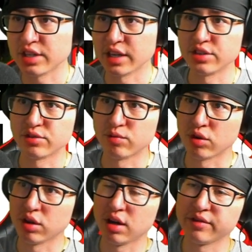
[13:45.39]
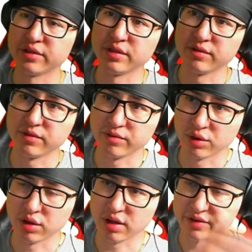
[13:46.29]
They could just roll
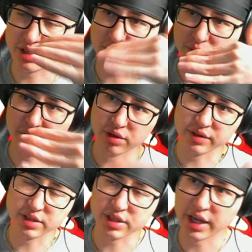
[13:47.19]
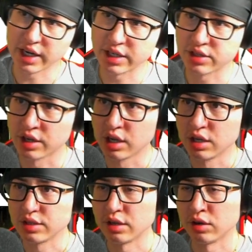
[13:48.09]
off into the middle of the stage.
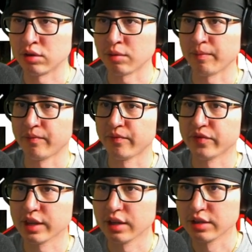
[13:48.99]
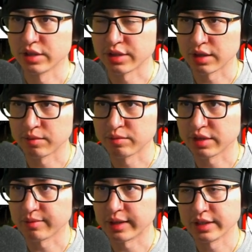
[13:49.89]
So just
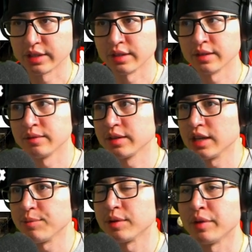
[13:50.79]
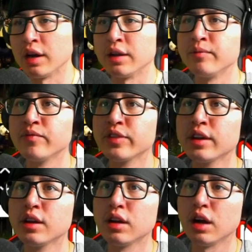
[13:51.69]
something to keep in mind.
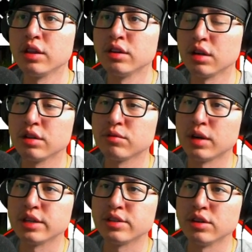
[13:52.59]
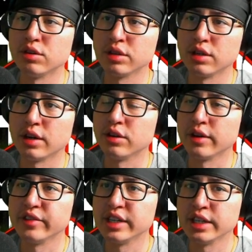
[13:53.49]
Otherwise though, I know
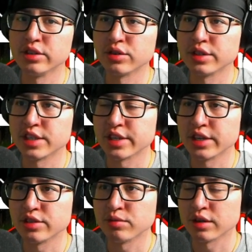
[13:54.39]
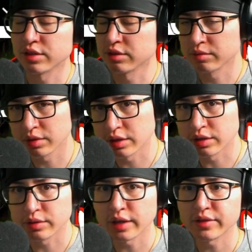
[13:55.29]
MVD enjoys this stage as well, so
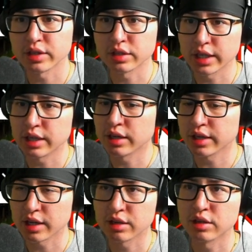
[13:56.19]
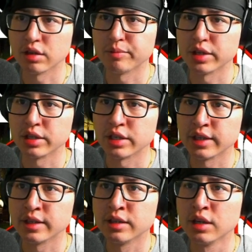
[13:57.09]
definitely, again, opinionated.